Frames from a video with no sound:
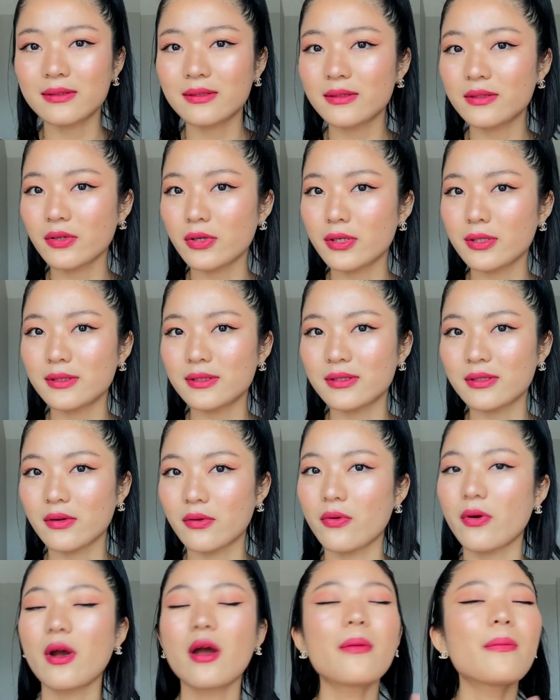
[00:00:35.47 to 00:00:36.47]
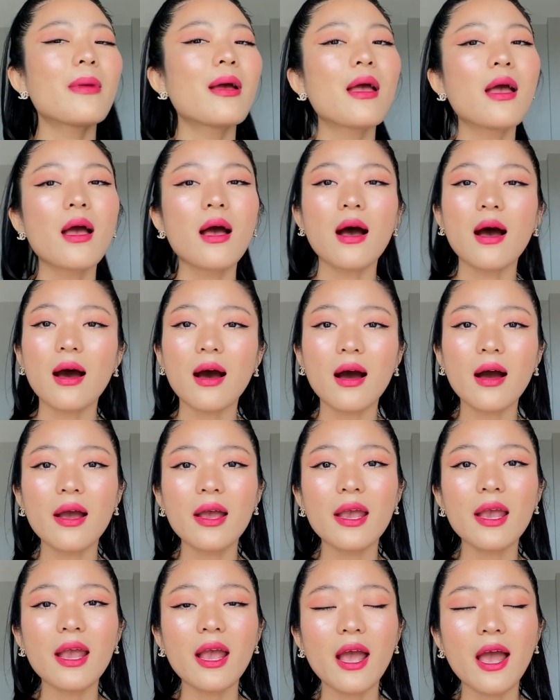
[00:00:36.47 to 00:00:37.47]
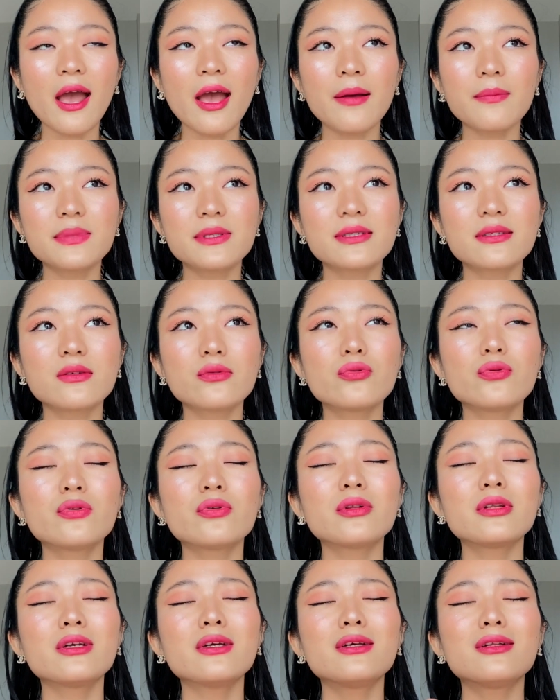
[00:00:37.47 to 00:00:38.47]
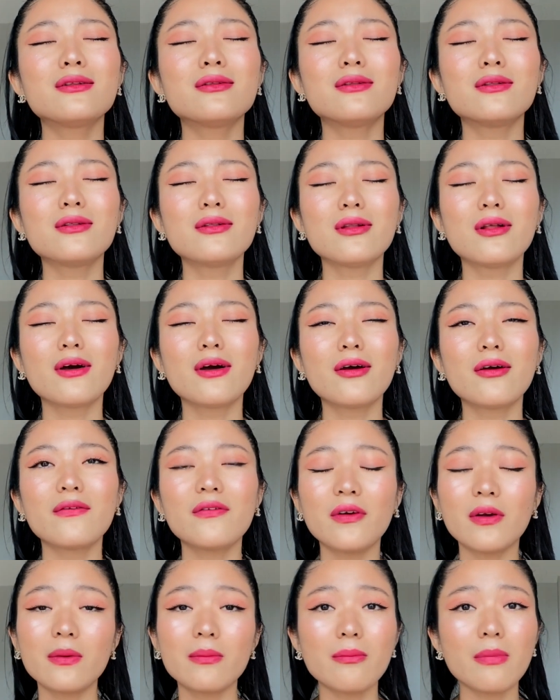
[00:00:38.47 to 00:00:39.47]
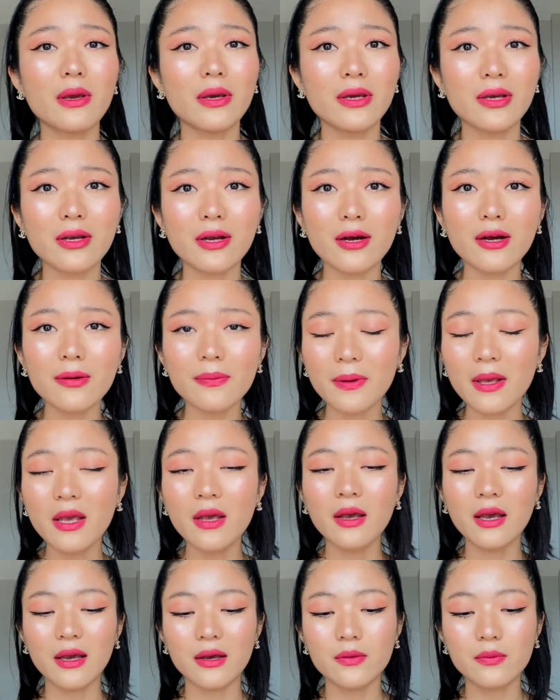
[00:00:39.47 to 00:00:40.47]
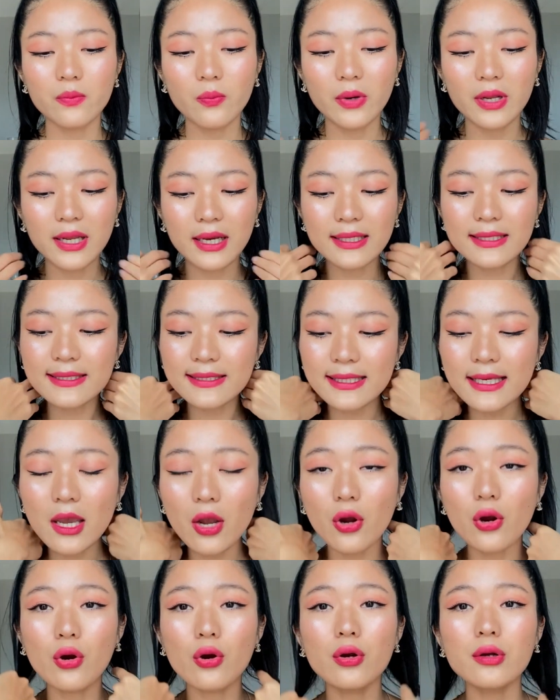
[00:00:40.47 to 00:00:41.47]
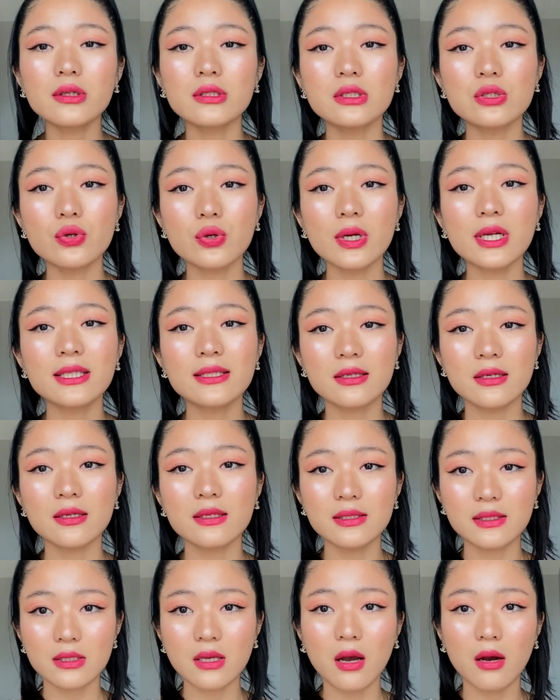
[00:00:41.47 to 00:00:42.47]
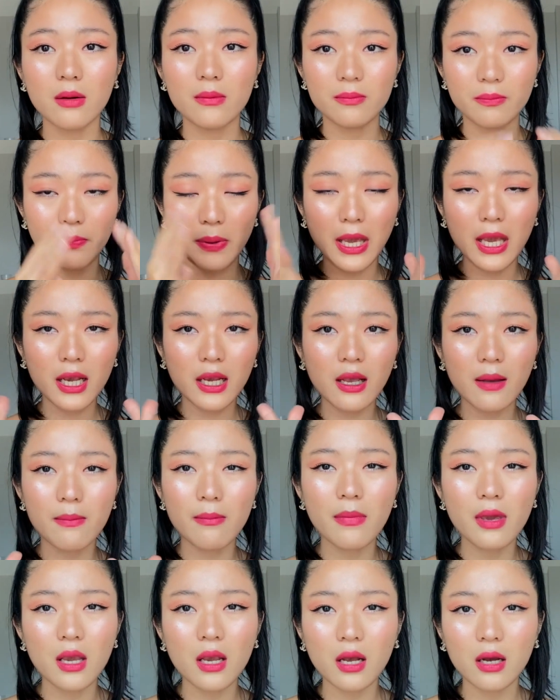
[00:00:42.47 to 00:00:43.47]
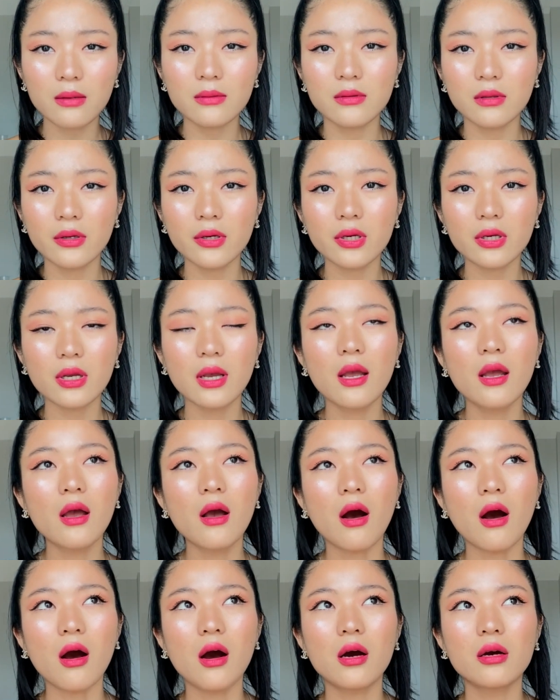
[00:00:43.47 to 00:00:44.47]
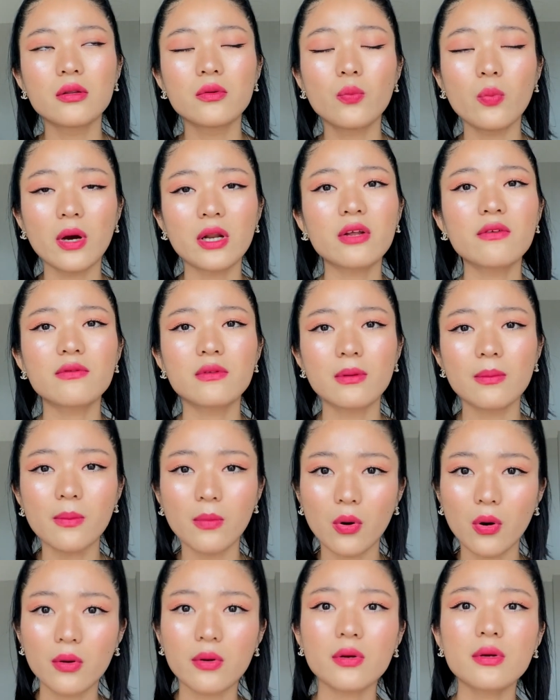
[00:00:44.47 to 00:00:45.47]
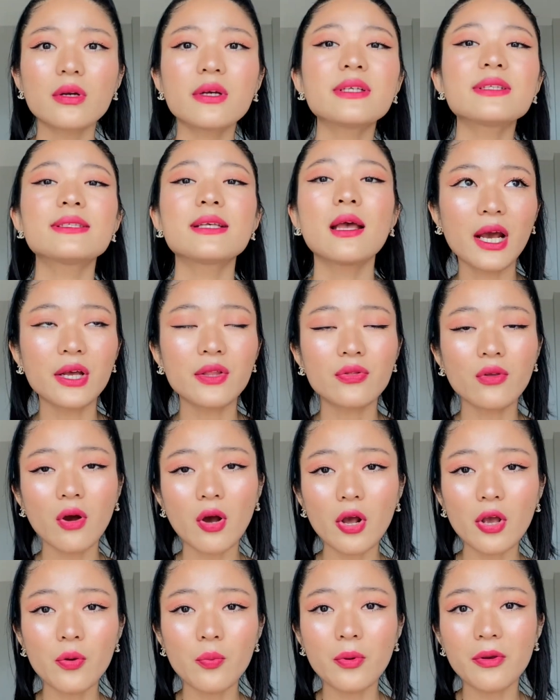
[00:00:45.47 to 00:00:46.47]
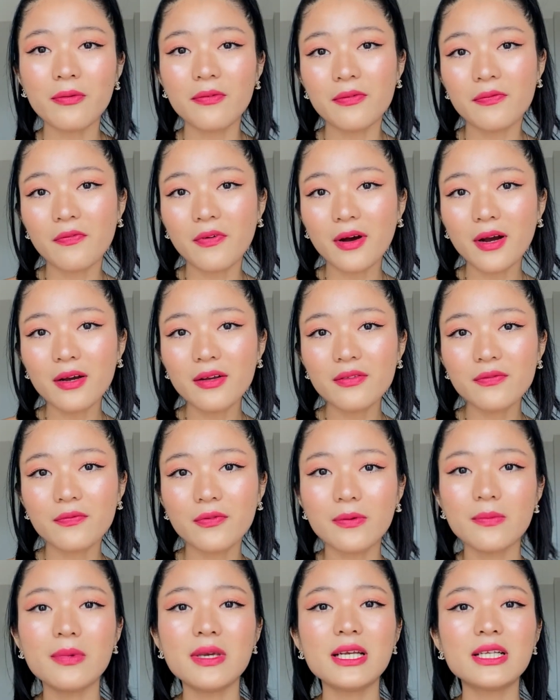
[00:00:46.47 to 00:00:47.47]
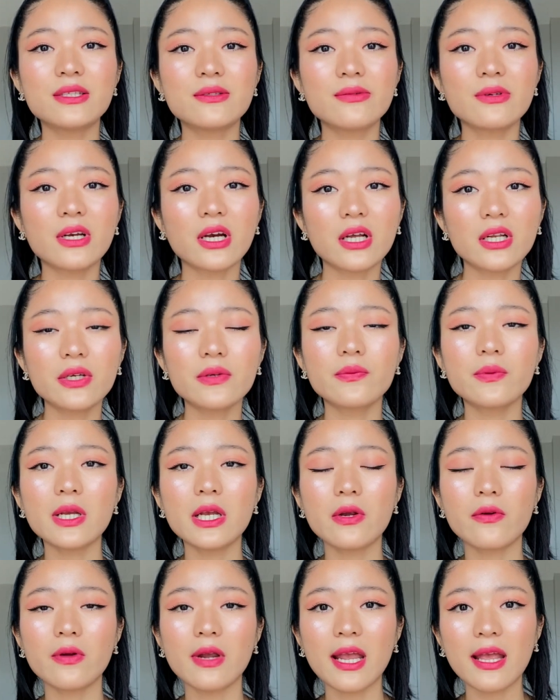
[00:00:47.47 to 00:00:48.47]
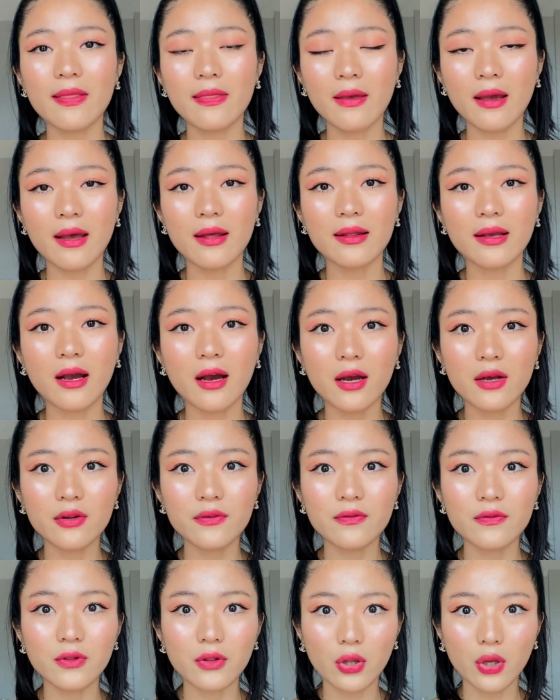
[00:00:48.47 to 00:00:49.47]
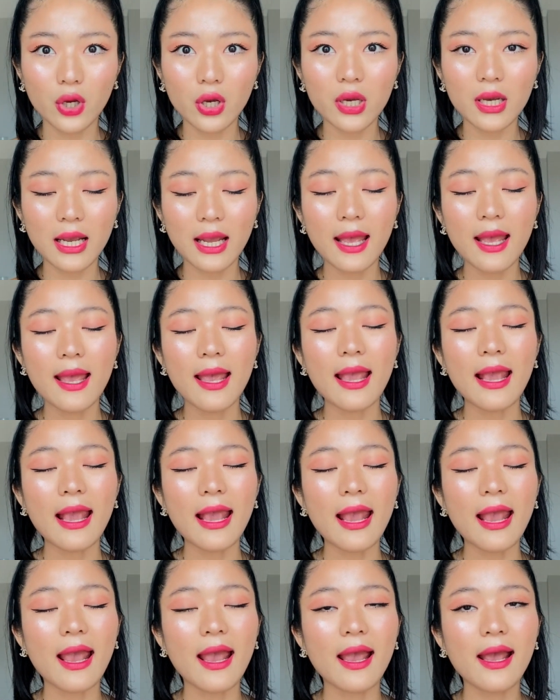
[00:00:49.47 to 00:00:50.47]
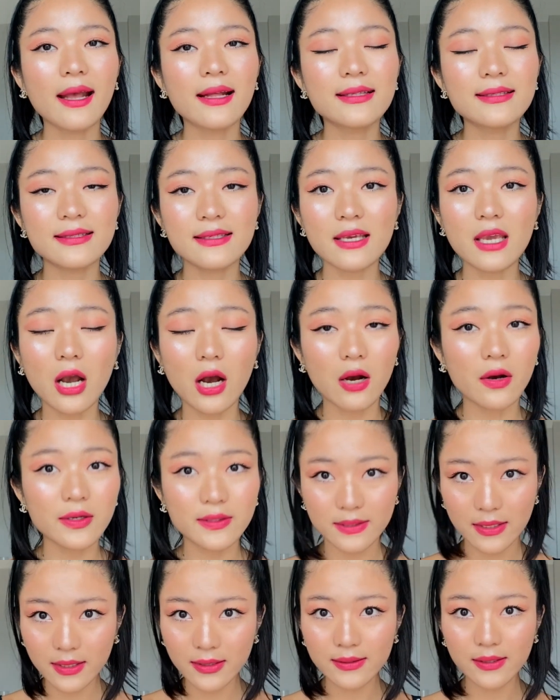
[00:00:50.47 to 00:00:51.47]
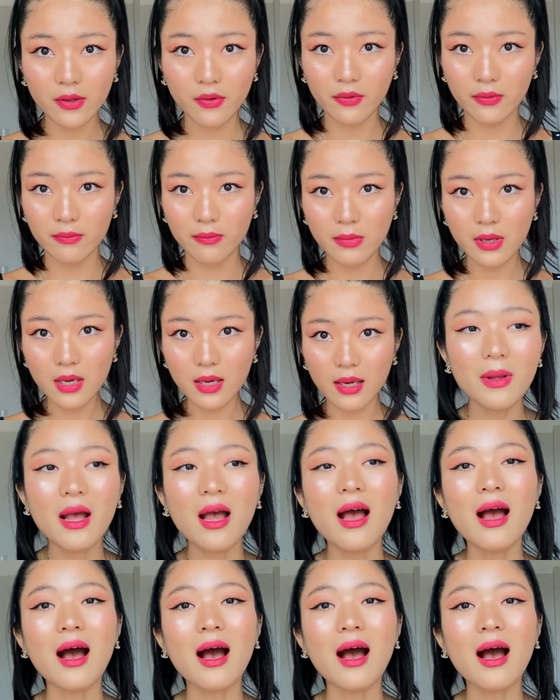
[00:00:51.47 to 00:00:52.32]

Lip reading: This is her Instagram. I absolutely love her makeup, and when I see her doing this pink makeup look on one of the models, I thought it would be fun for me to kind of recreate that kind of look and see how it turns out on me.